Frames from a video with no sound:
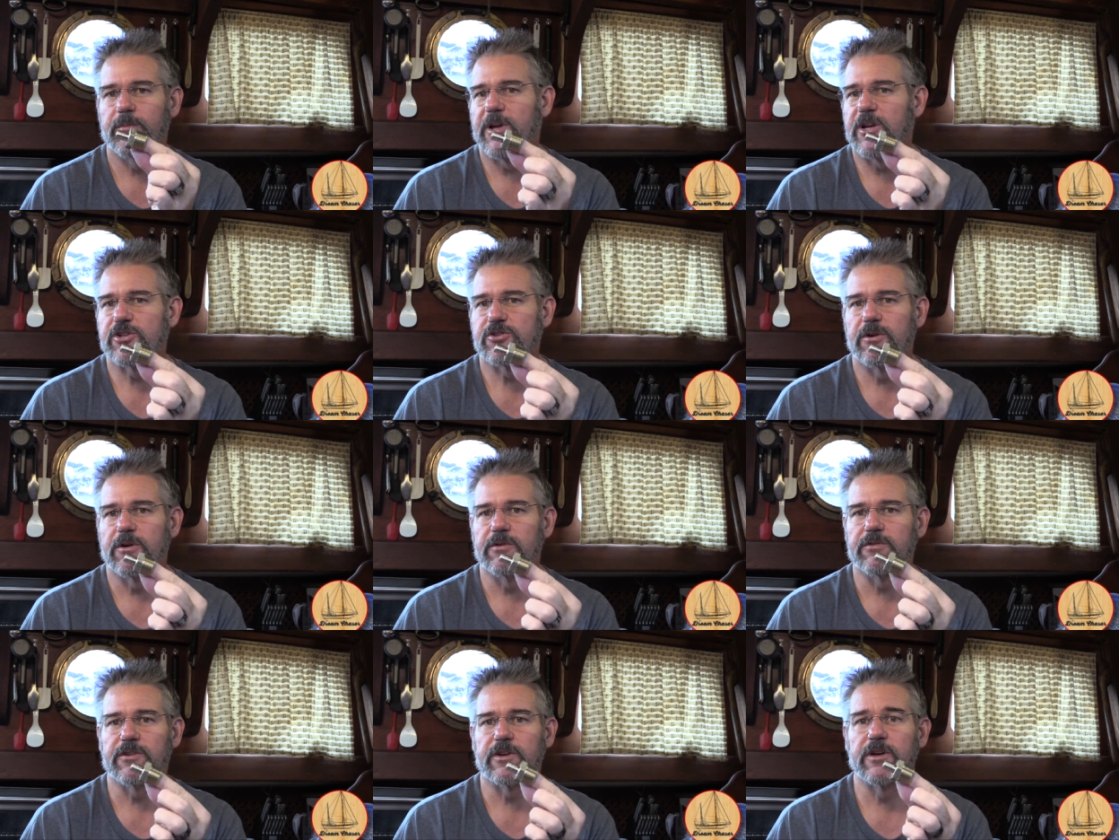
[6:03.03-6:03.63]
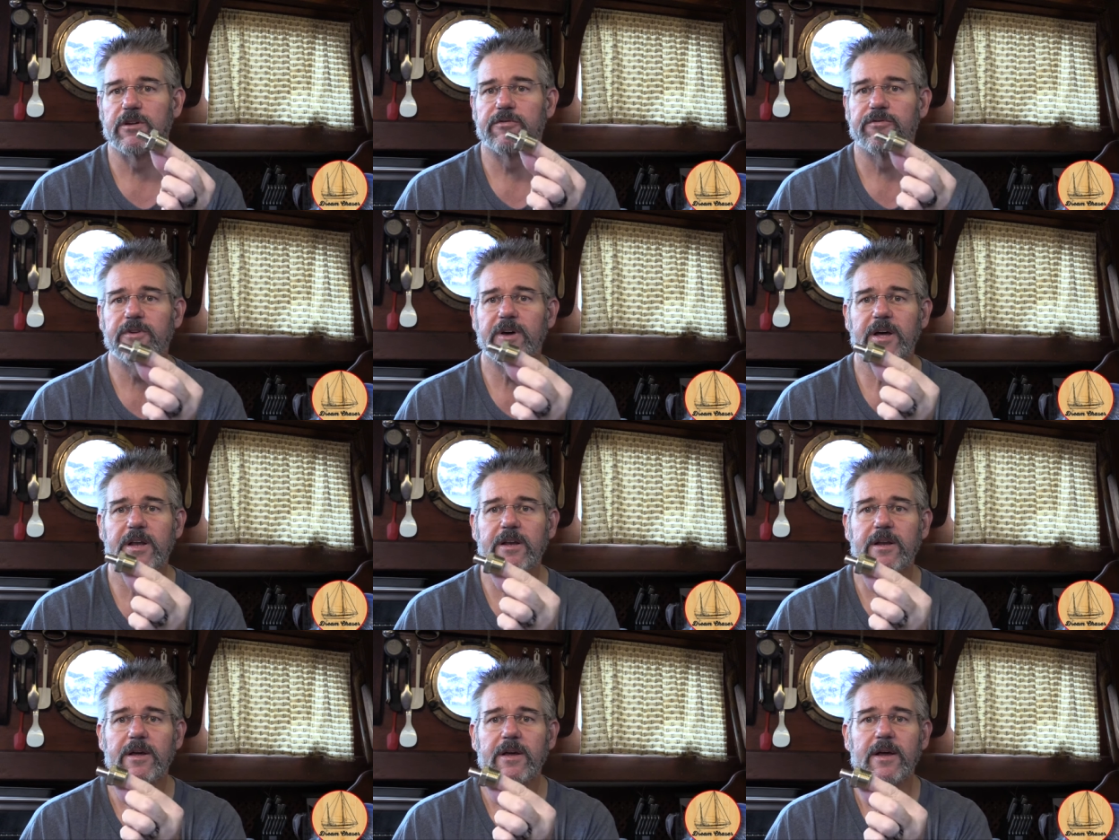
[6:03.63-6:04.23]
one, made sure it was a good
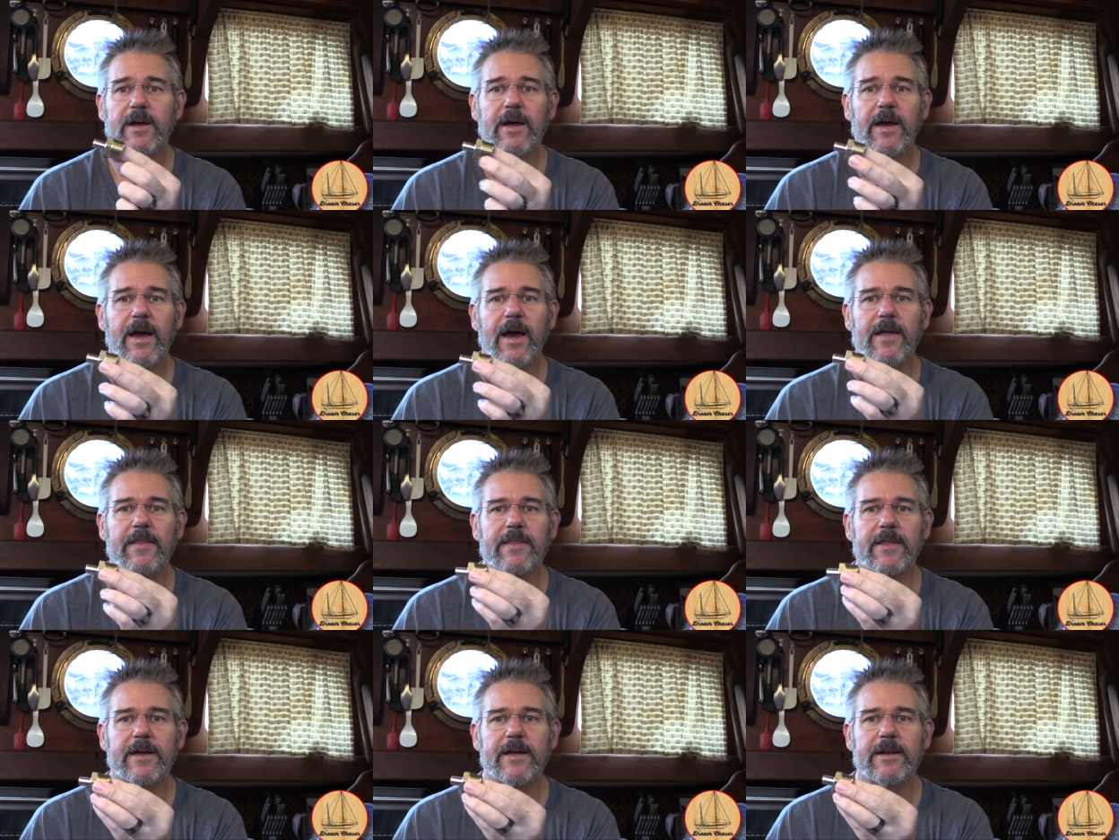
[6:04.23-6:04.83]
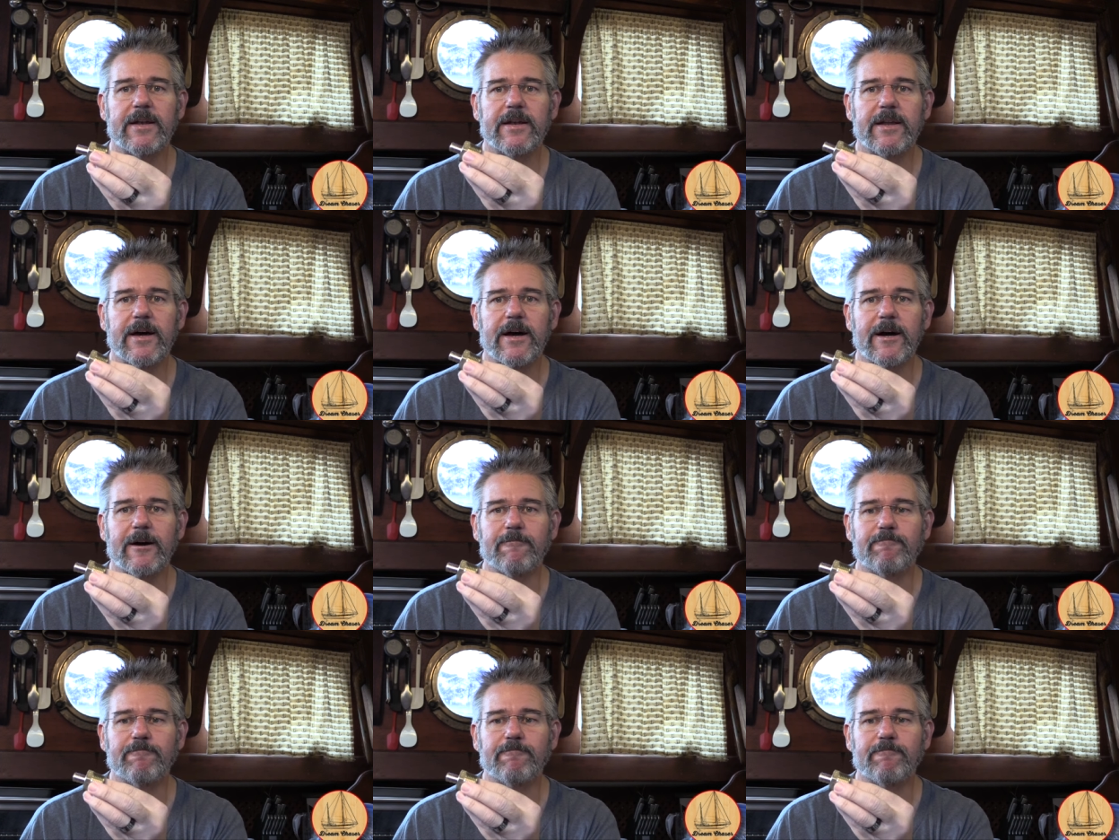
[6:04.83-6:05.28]
fit, and then